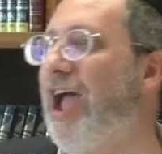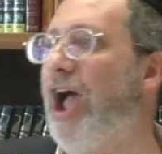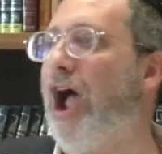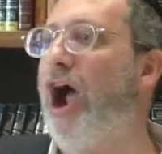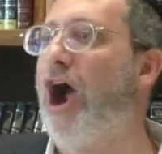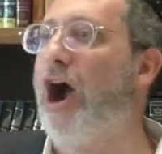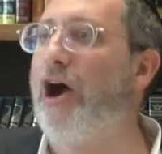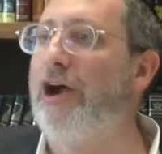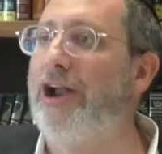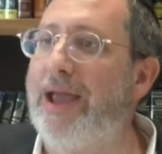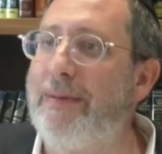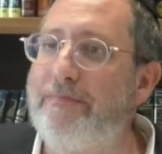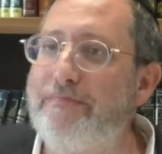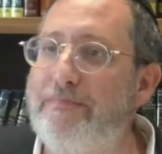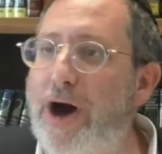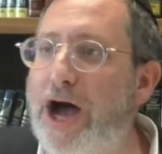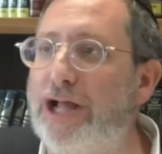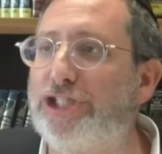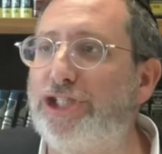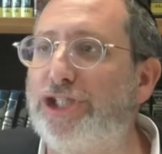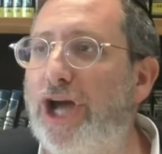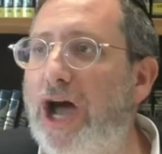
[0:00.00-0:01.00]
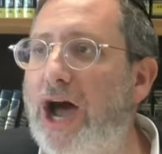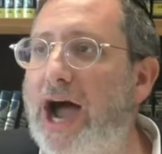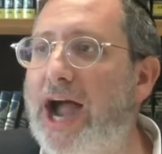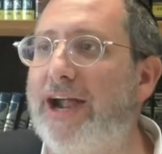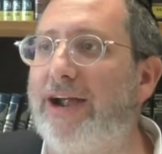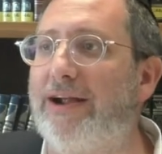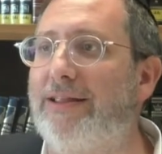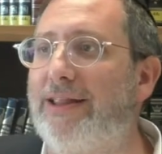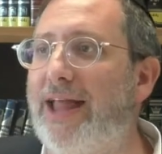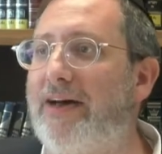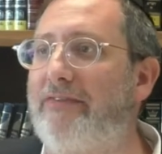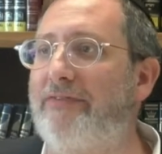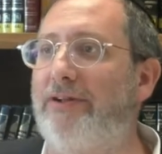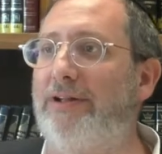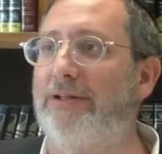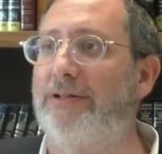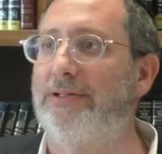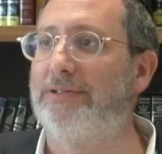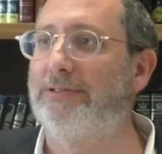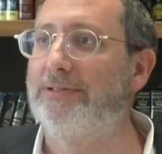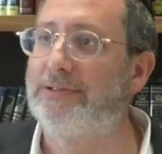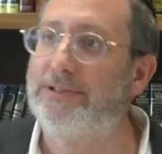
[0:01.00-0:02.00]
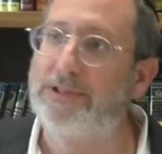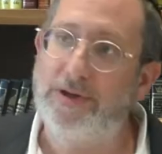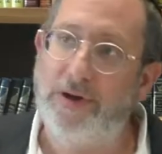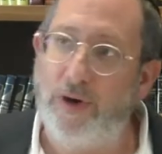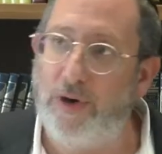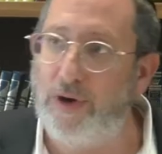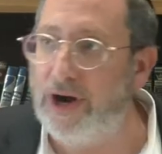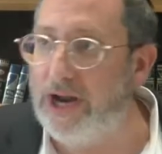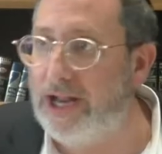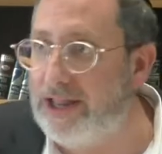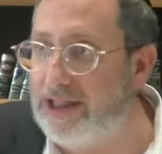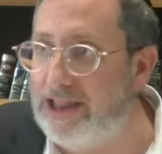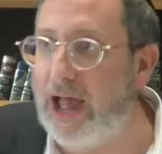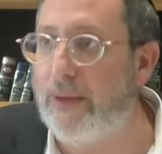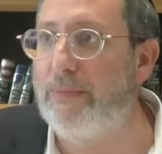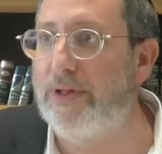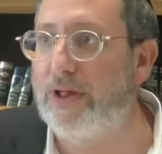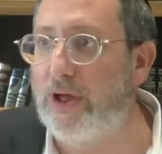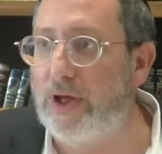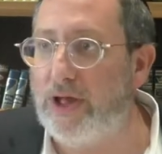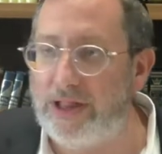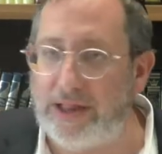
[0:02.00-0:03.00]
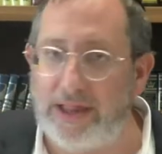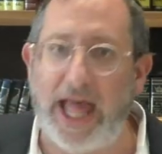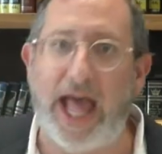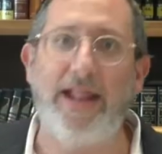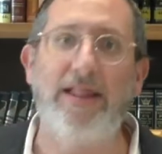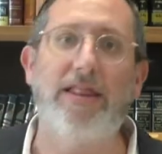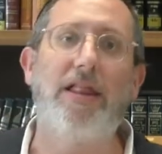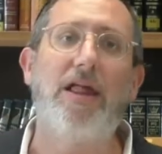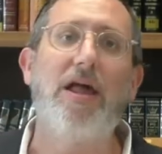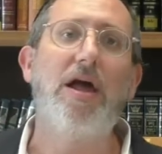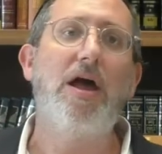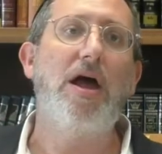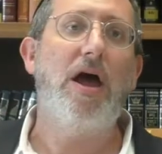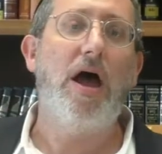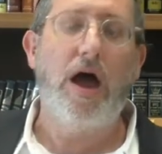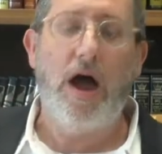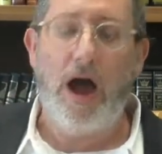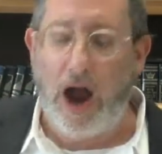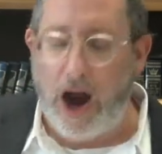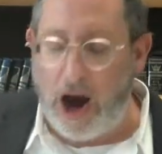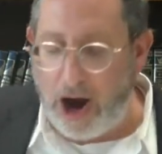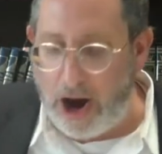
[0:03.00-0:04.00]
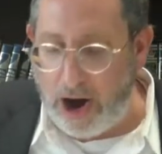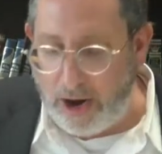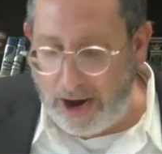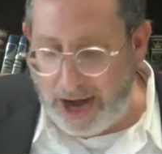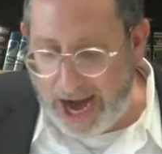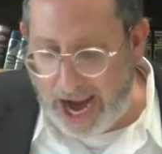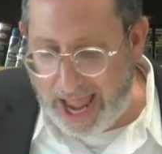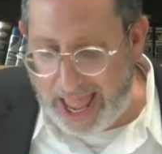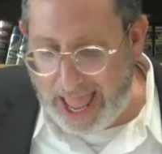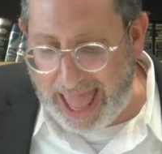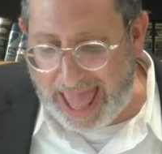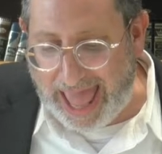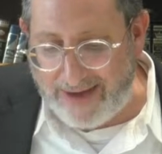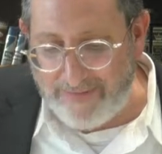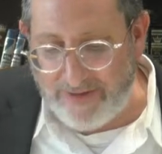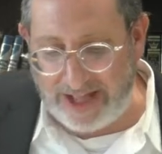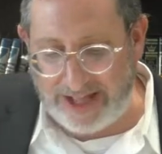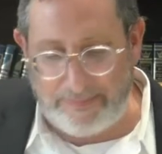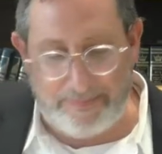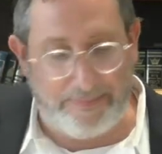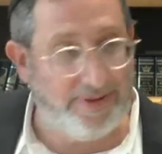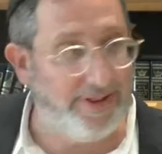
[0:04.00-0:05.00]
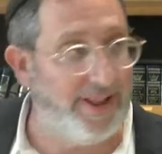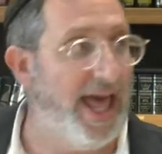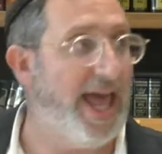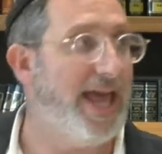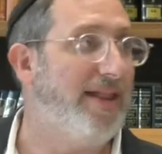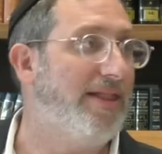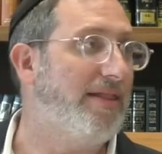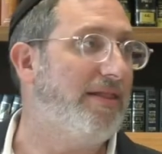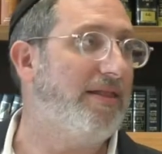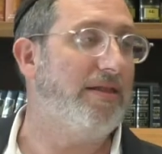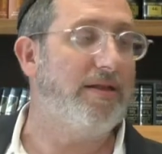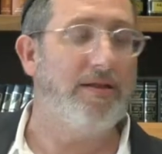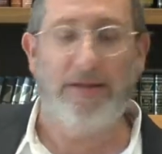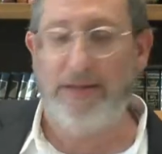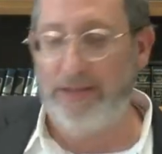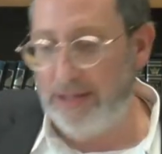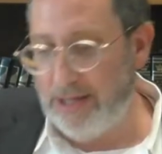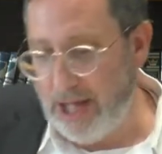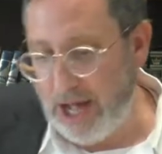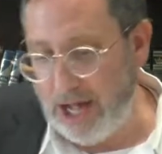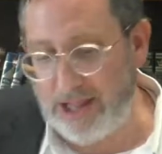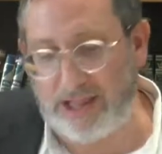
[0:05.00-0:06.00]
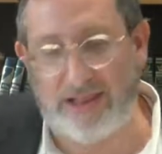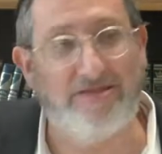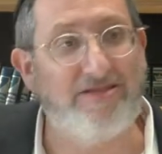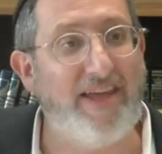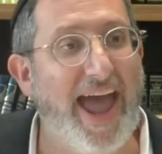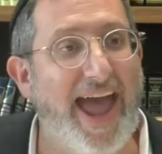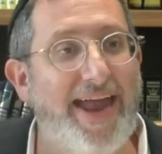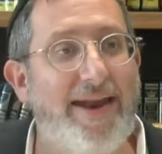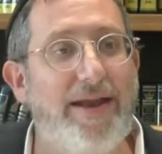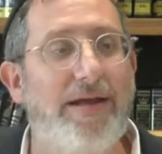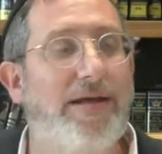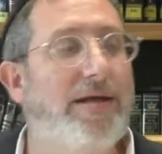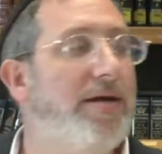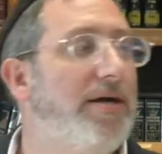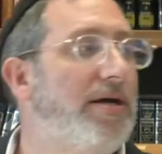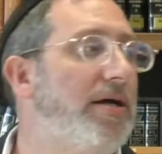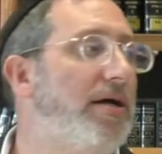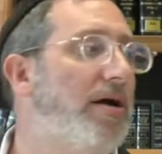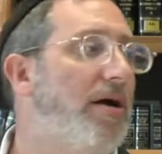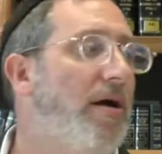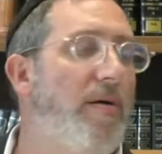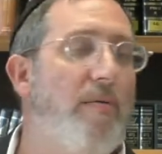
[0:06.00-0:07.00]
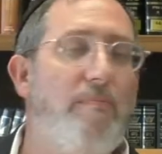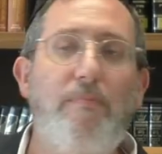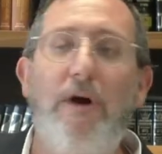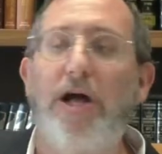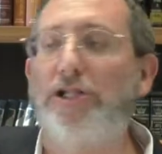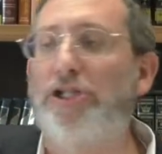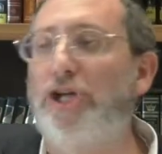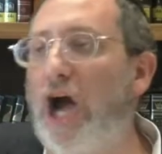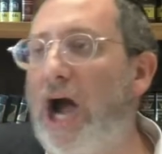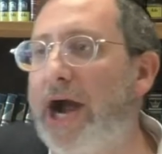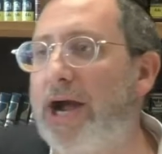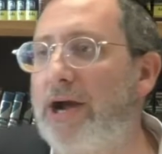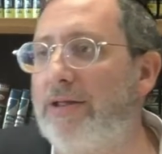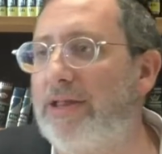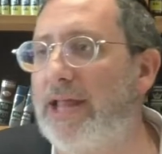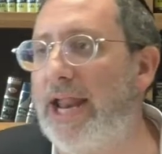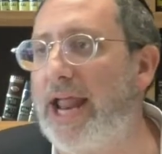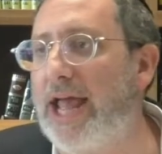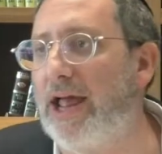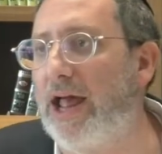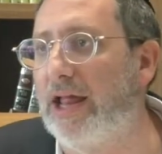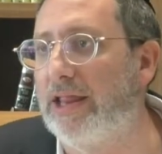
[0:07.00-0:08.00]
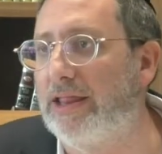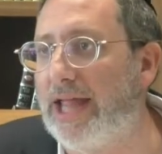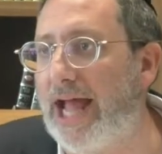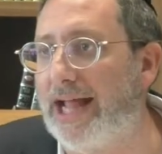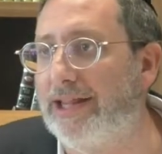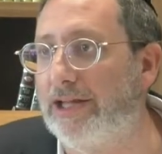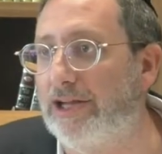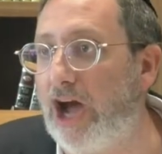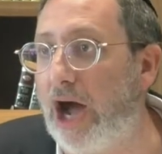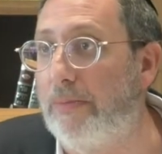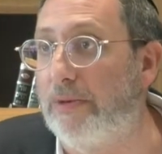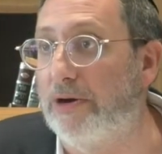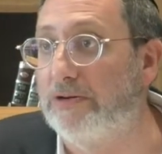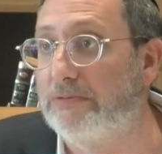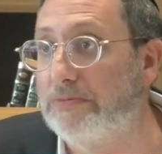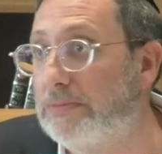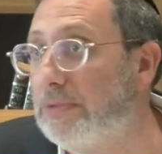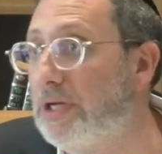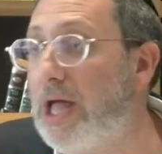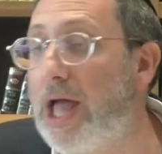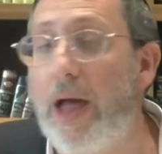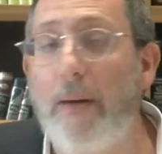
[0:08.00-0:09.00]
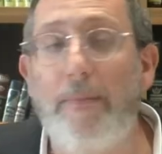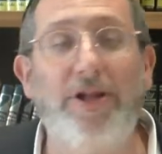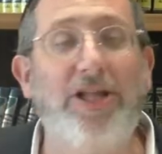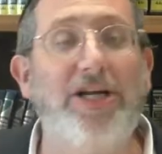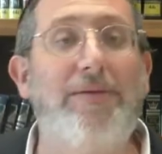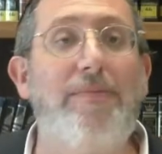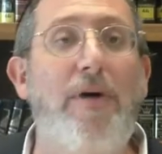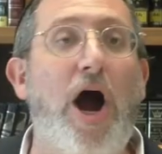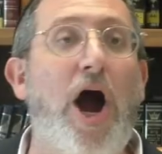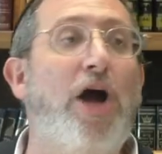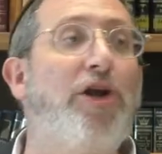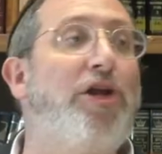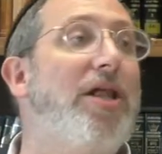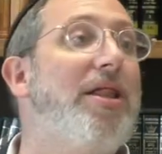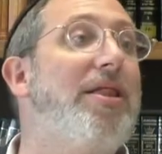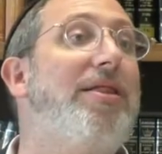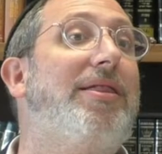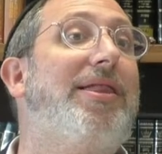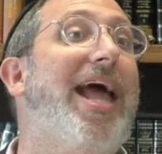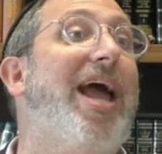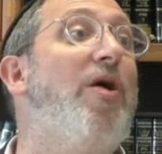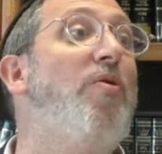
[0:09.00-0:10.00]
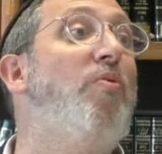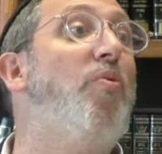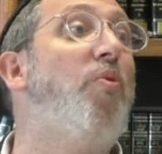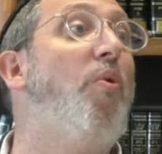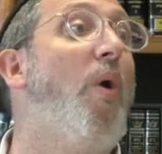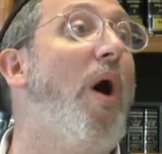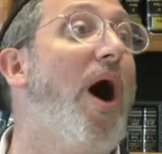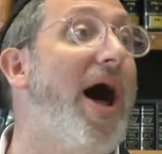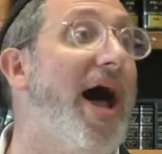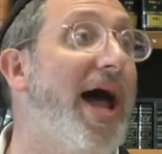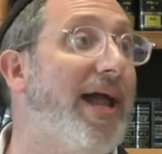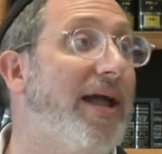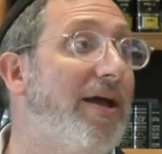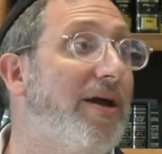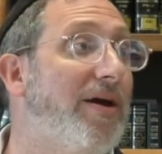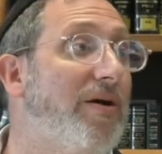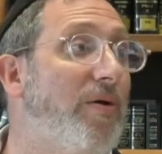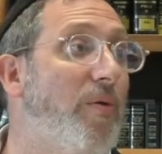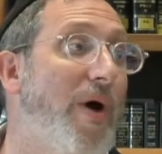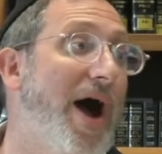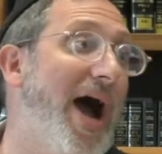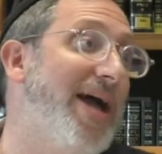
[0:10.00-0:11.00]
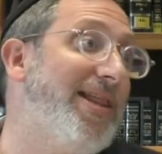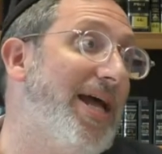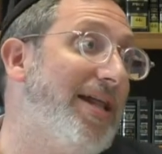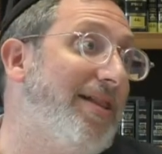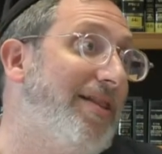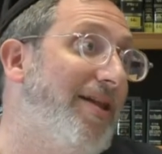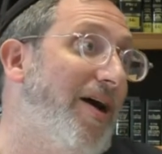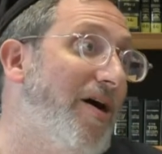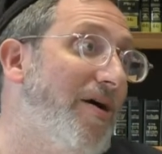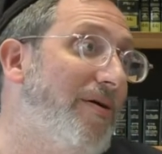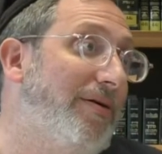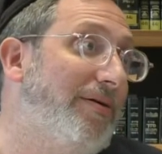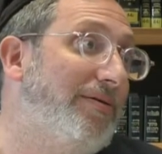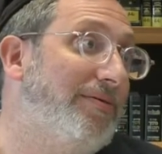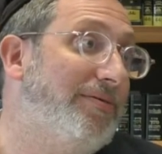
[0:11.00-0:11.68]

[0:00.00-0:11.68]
are on a much higher level, or in some sense, have a place, a stead, much higher than a Tzadik Gemur. But the Gemara doesn't say why. Why is that so?